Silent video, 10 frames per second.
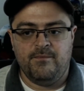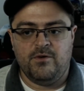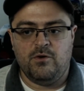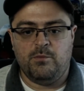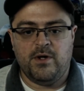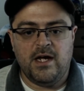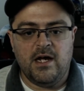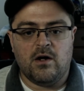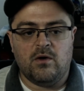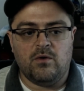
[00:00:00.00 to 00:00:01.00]
So
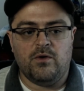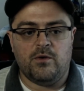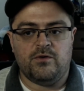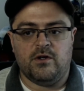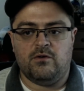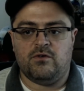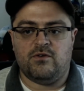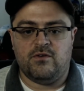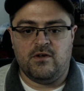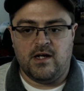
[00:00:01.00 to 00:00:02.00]
bringing all those
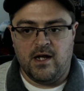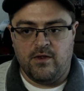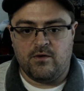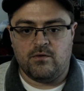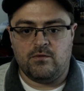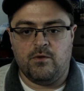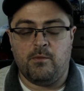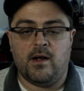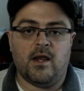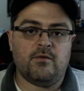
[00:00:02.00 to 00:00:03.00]
interests together, with
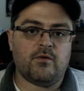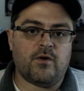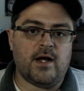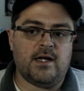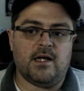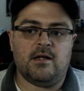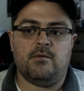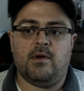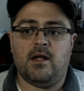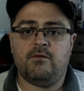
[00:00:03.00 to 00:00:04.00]
my love of writing,
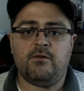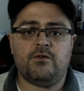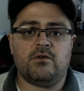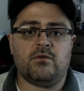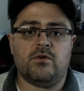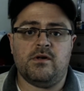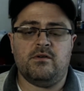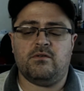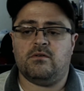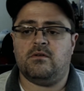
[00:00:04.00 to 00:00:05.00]
my love of
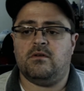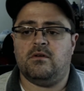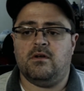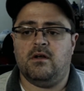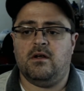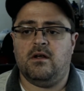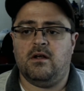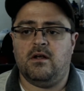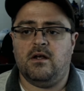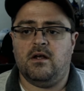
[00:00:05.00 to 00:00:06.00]
stories,
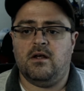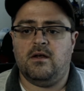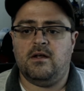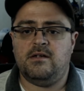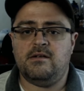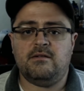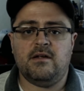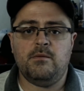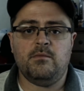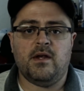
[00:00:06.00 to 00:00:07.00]
it just
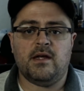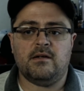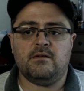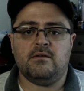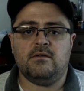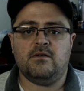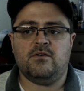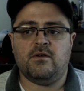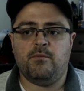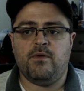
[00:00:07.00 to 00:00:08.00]
seemed like
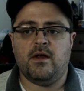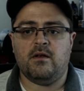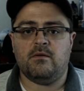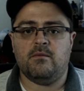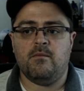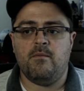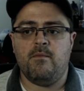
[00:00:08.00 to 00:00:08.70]
something